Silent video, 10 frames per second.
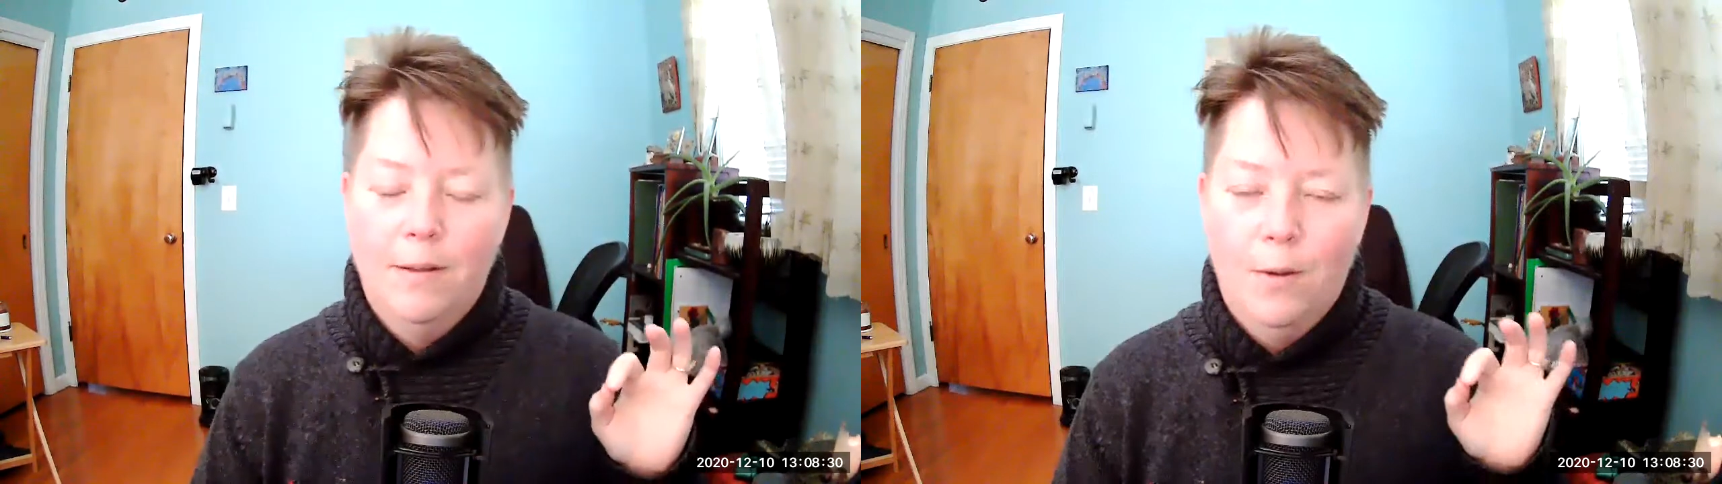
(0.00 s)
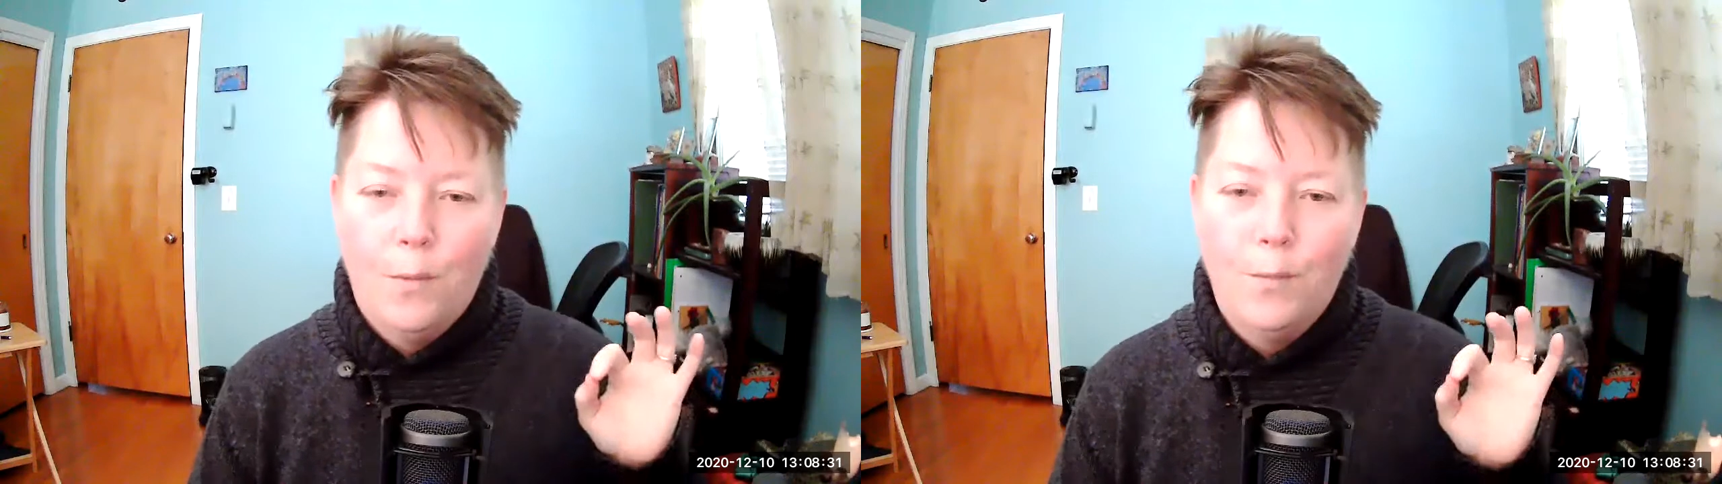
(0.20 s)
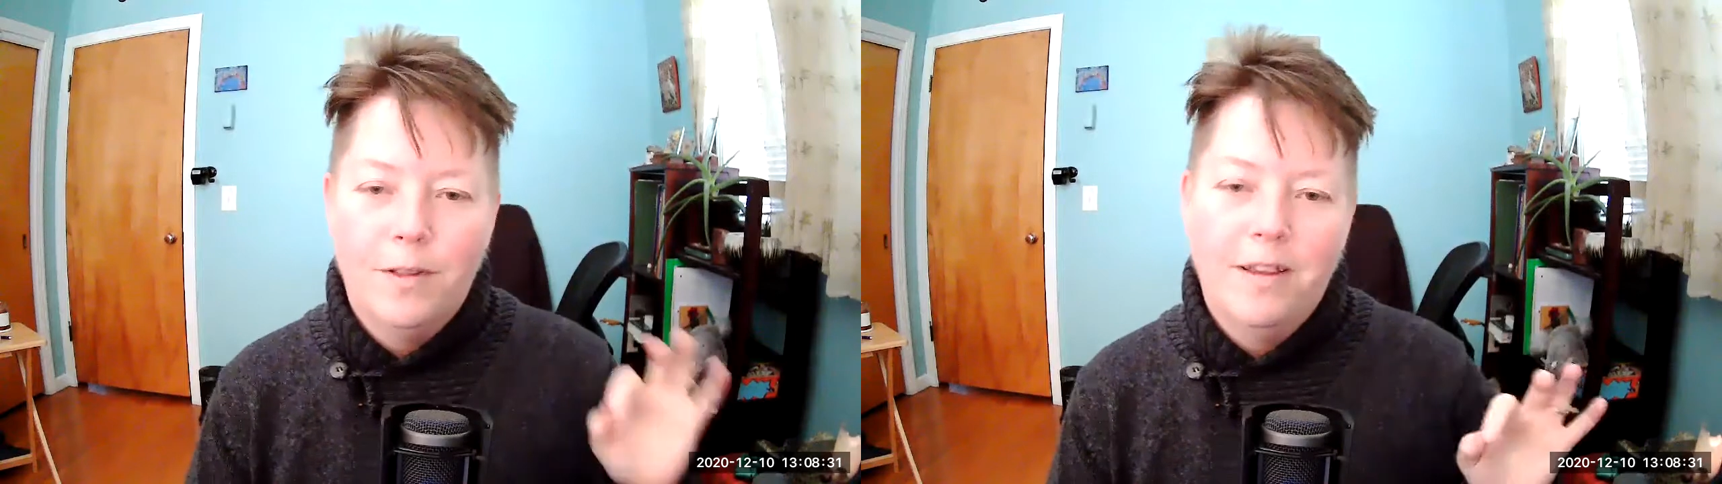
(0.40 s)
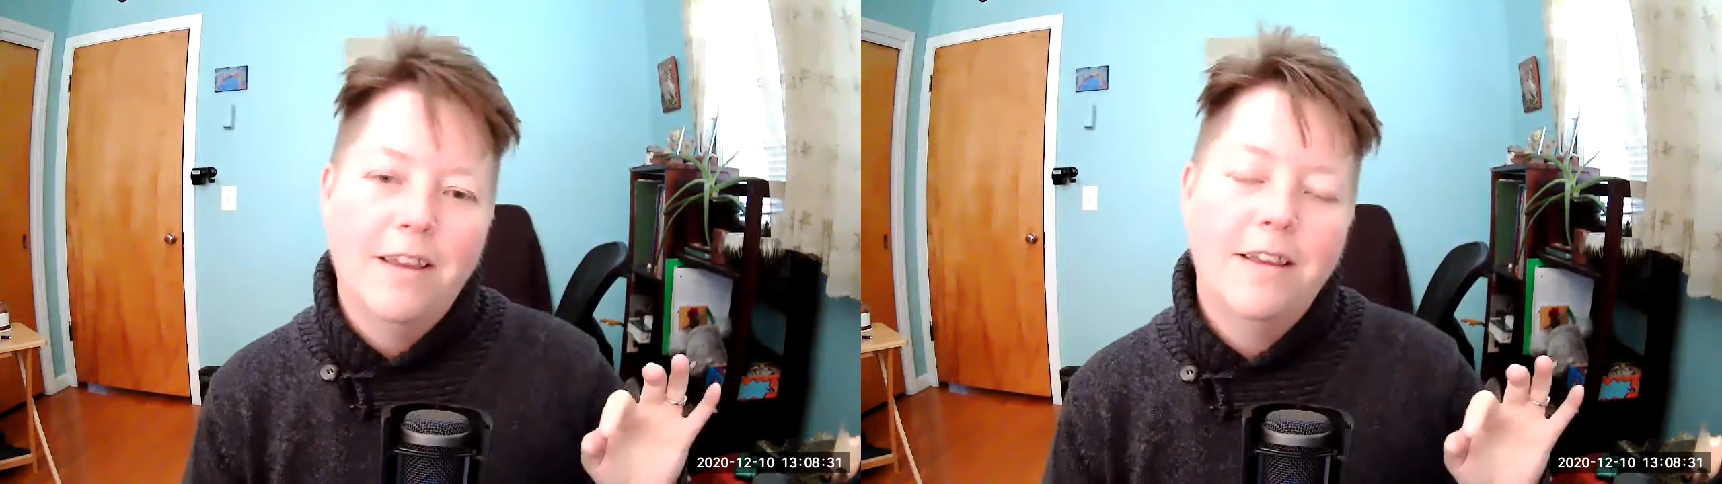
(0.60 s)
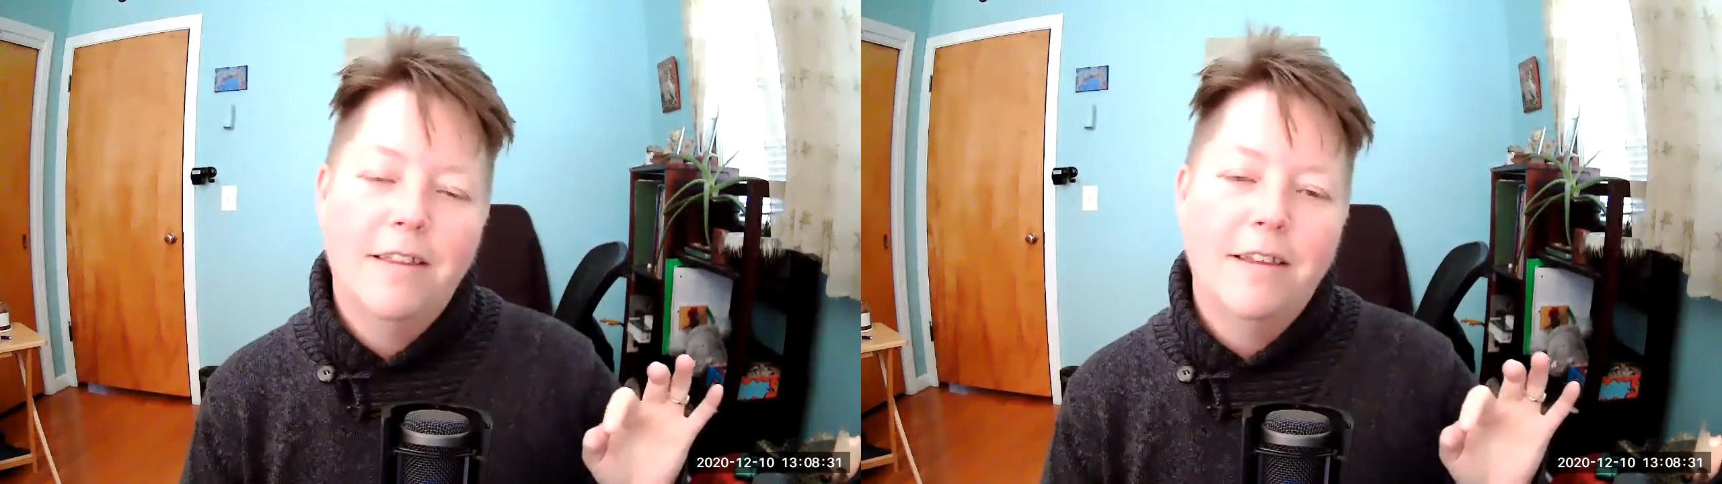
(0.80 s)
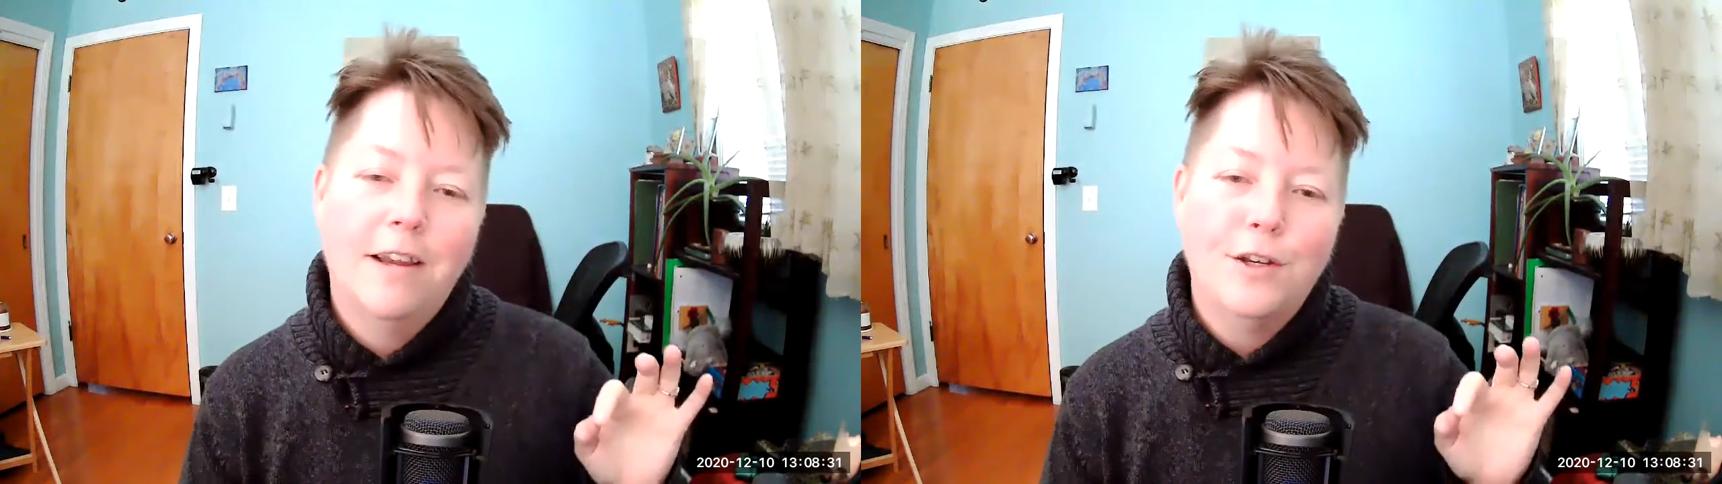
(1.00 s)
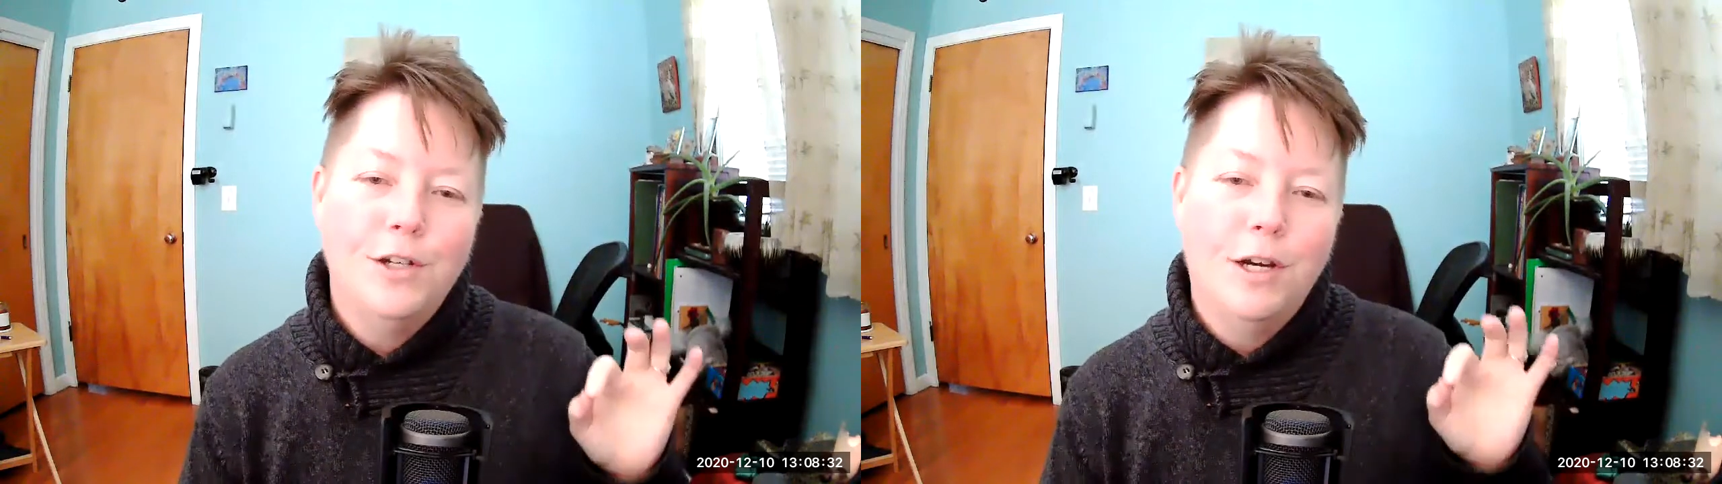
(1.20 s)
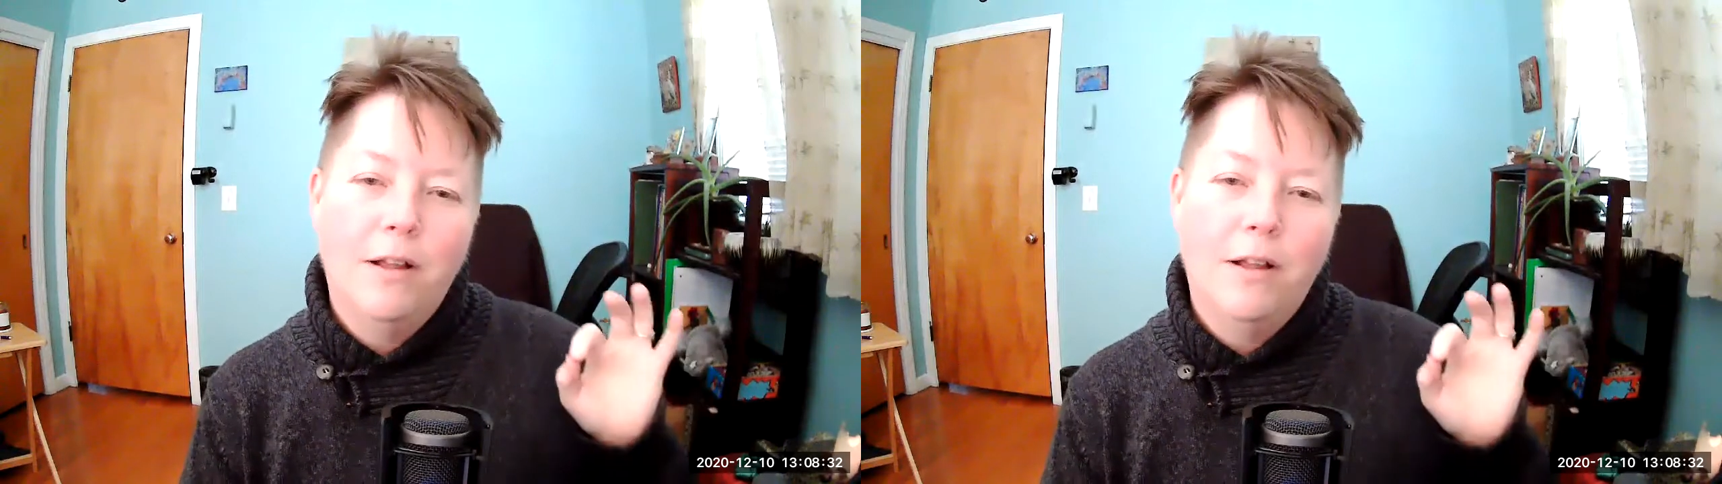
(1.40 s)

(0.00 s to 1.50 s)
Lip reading: hopefully in the next year,